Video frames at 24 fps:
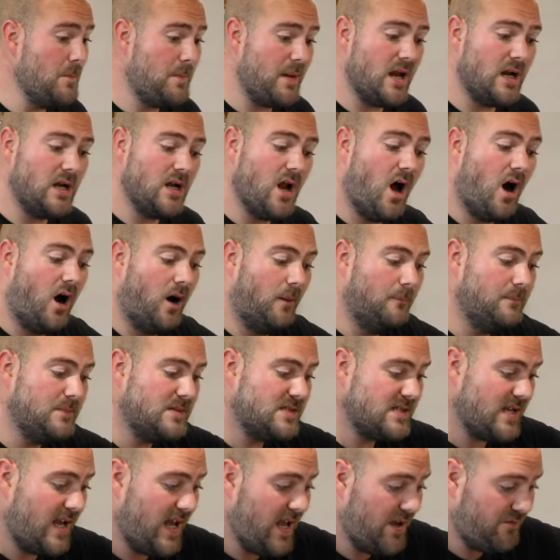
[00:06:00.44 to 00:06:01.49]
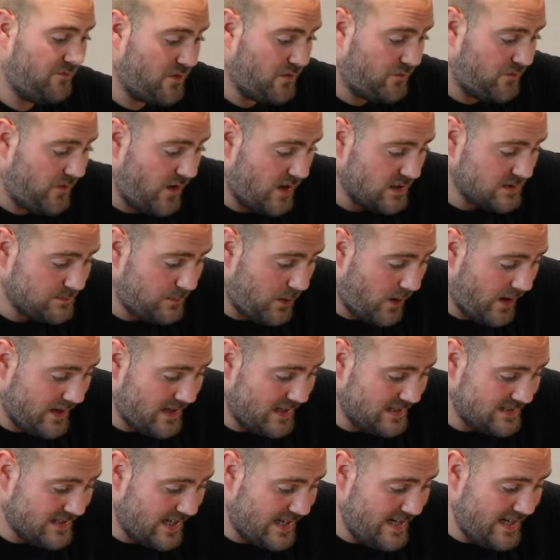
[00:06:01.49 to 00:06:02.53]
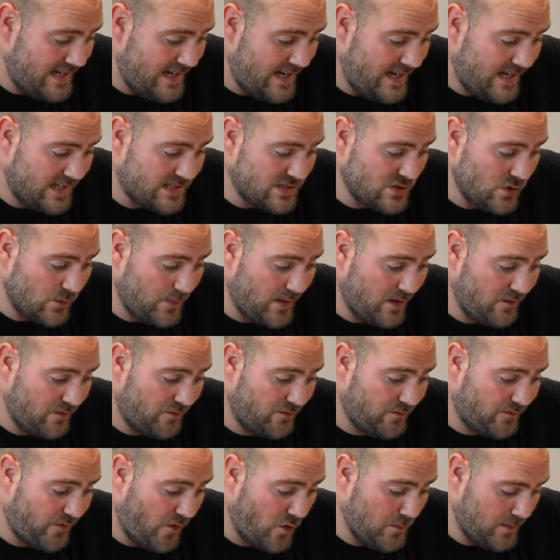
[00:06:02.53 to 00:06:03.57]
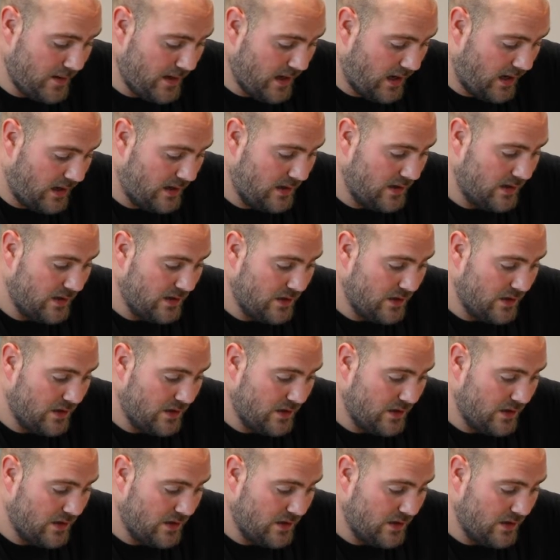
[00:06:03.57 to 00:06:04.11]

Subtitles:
be alarmed if the first pint is a little bit foamier